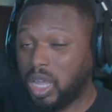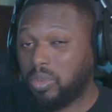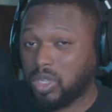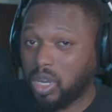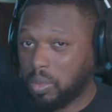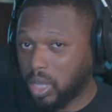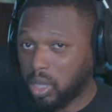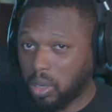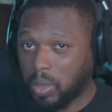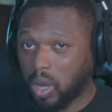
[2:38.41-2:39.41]
And that one's going to
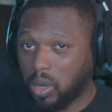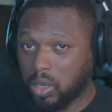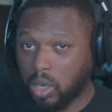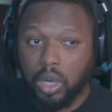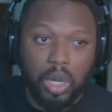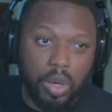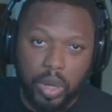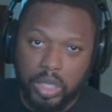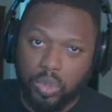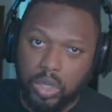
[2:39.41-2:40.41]
be a little bit harder,
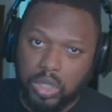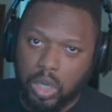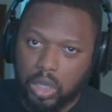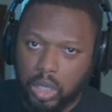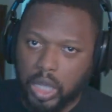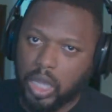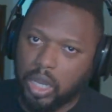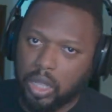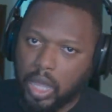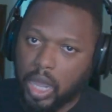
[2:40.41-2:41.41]
right? So I started
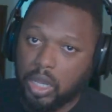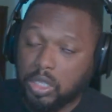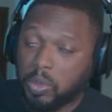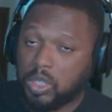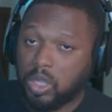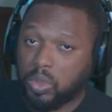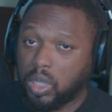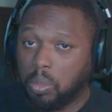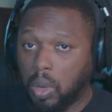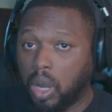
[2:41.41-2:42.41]
looking into that, especially
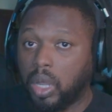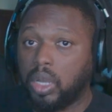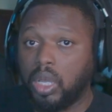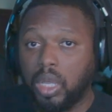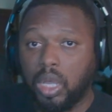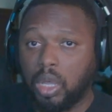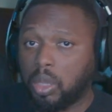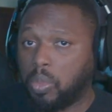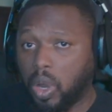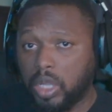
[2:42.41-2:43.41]
with LeBron.
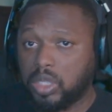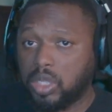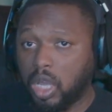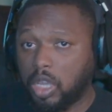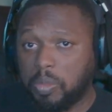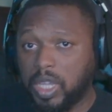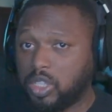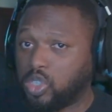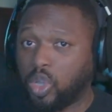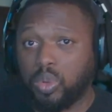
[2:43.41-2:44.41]
LeBron's dunk
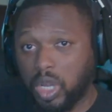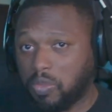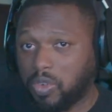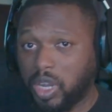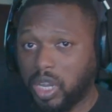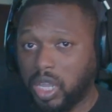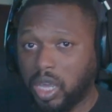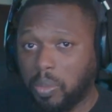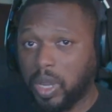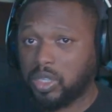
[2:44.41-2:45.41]
being so
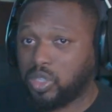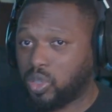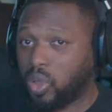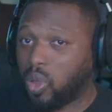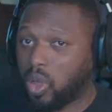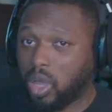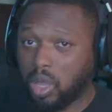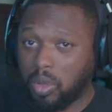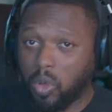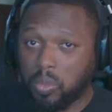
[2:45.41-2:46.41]
different in comparison to
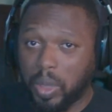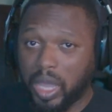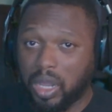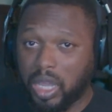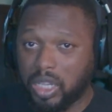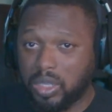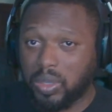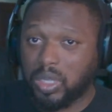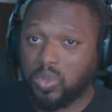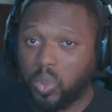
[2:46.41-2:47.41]
the old beta
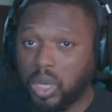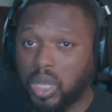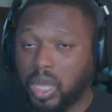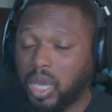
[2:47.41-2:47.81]
into this one.